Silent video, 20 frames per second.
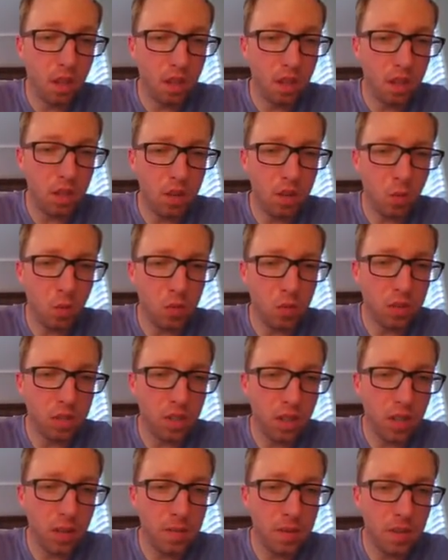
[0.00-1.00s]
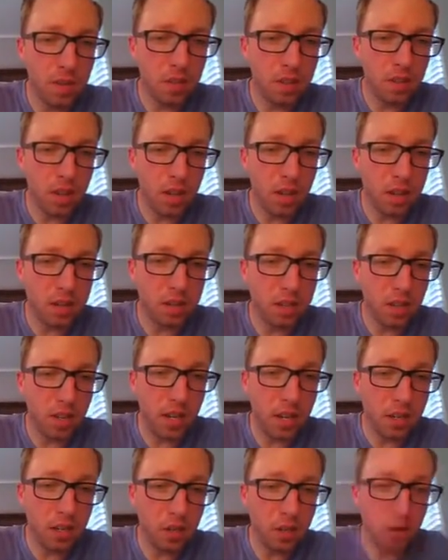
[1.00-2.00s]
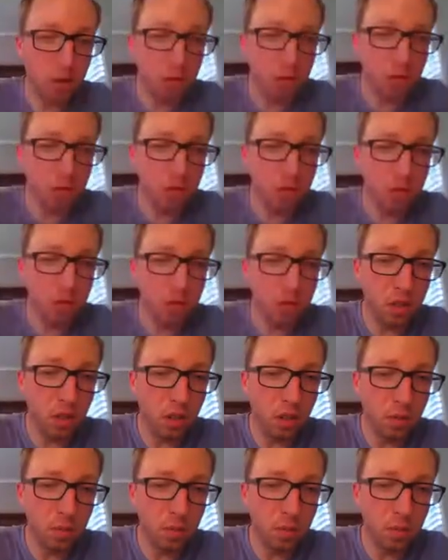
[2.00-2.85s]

equals the limit as h goes to 0.